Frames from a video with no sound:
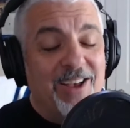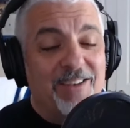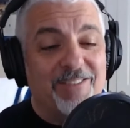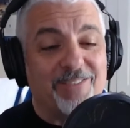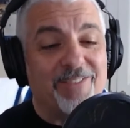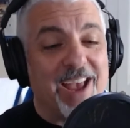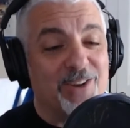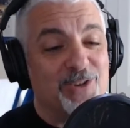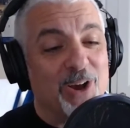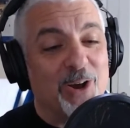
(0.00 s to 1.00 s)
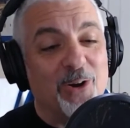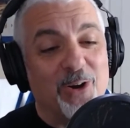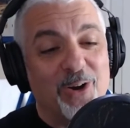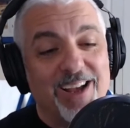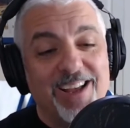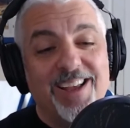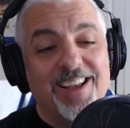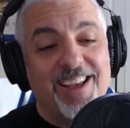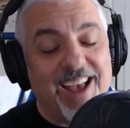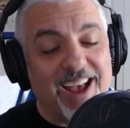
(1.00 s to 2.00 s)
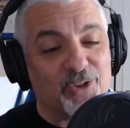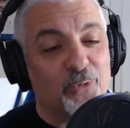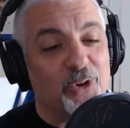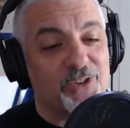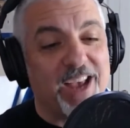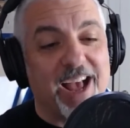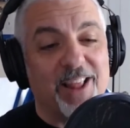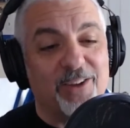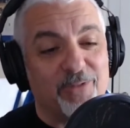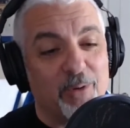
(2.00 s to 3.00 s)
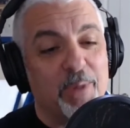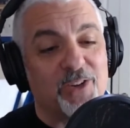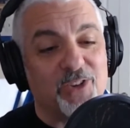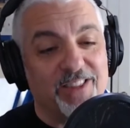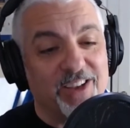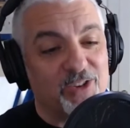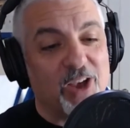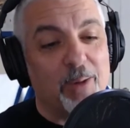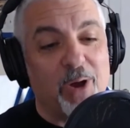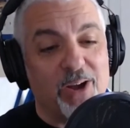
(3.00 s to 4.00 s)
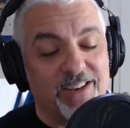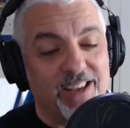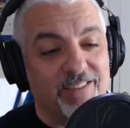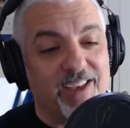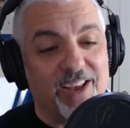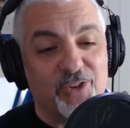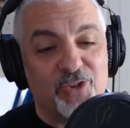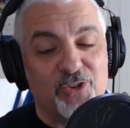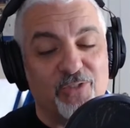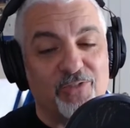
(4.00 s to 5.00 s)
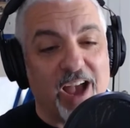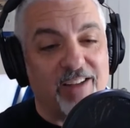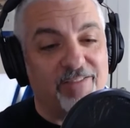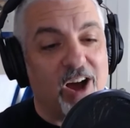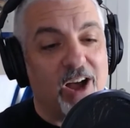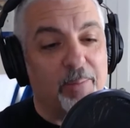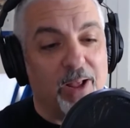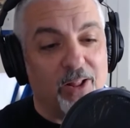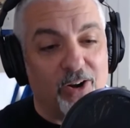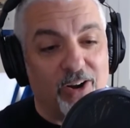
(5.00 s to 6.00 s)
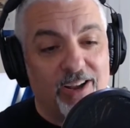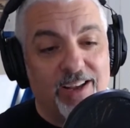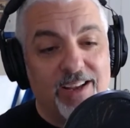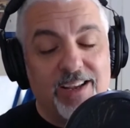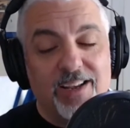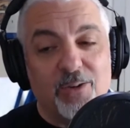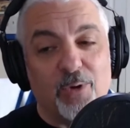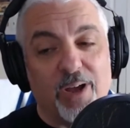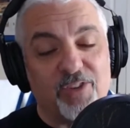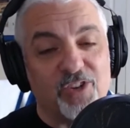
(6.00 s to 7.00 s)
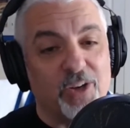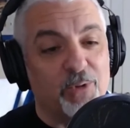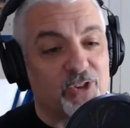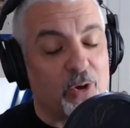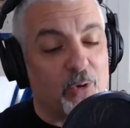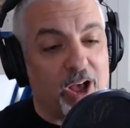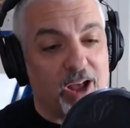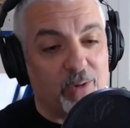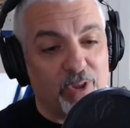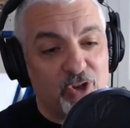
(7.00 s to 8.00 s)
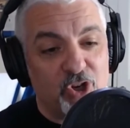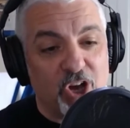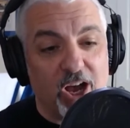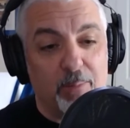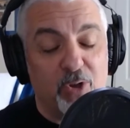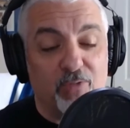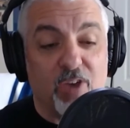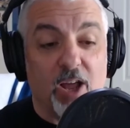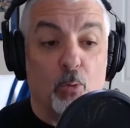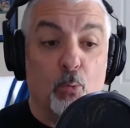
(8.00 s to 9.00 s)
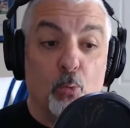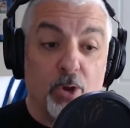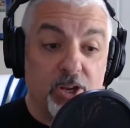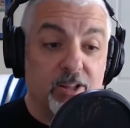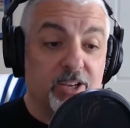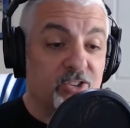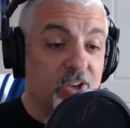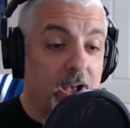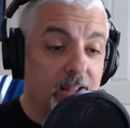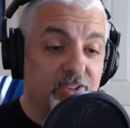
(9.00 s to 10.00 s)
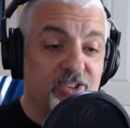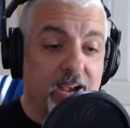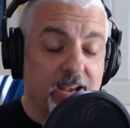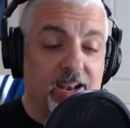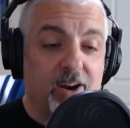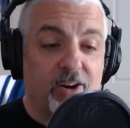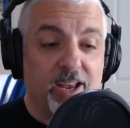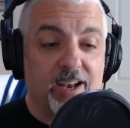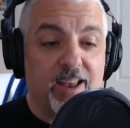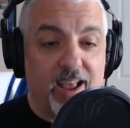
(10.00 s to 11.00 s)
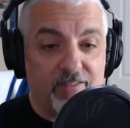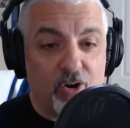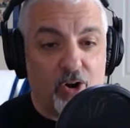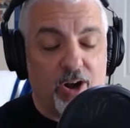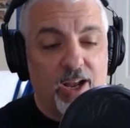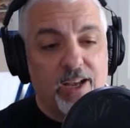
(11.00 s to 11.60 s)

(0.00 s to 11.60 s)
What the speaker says: Vic Fangio has a real talent for mixing things up on defense. You've got Von Miller. We'll have to see what's going on with Chubb. You've got a really solid secondary in Denver.